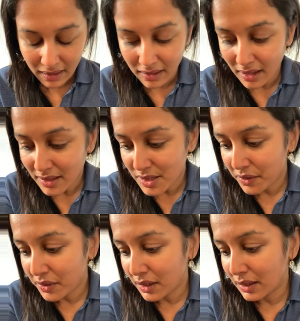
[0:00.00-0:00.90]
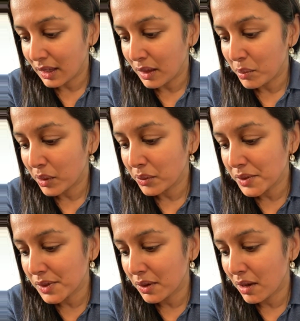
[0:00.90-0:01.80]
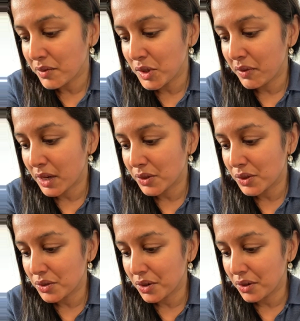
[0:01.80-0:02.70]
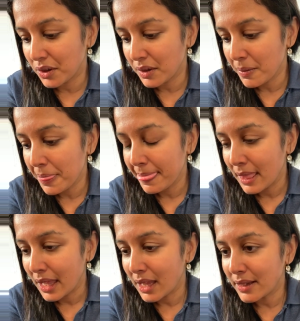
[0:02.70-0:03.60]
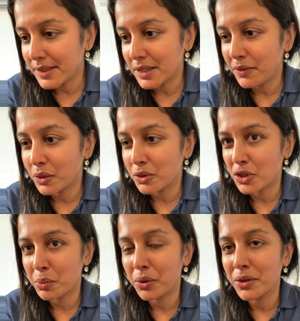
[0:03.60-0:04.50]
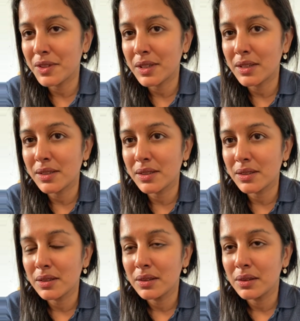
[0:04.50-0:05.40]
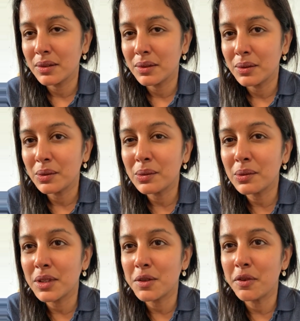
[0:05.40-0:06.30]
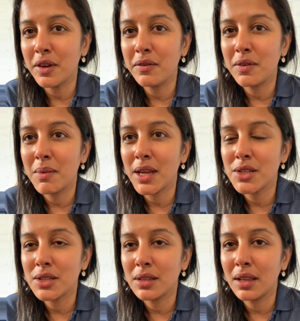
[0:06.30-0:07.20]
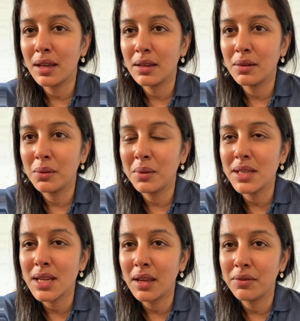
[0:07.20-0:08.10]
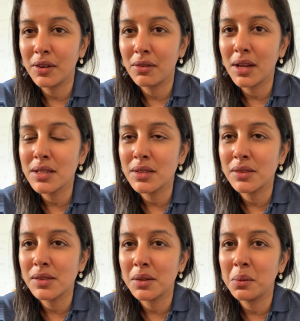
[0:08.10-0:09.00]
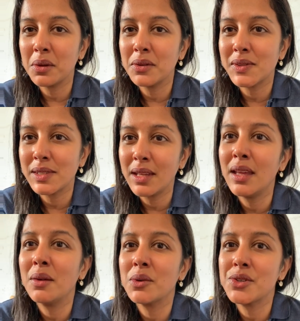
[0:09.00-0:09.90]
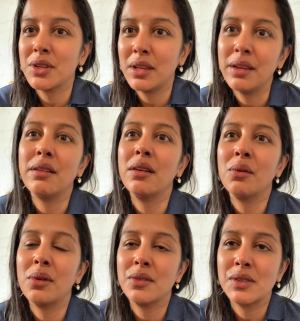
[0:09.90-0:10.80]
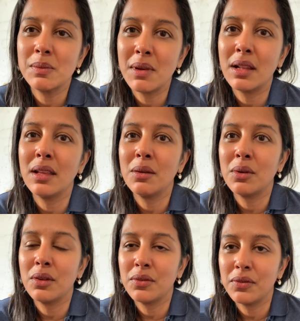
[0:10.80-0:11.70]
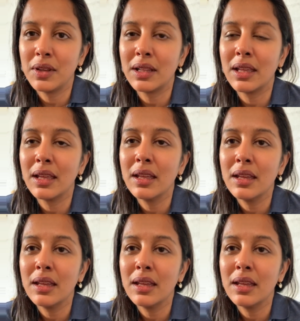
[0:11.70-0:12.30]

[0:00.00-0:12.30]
Yeah, definitely. But also after you've had a stroke, it is difficult to process all the different information that we take for granted. So what you're seeing, what you're hearing, what you're smelling, what you're feeling,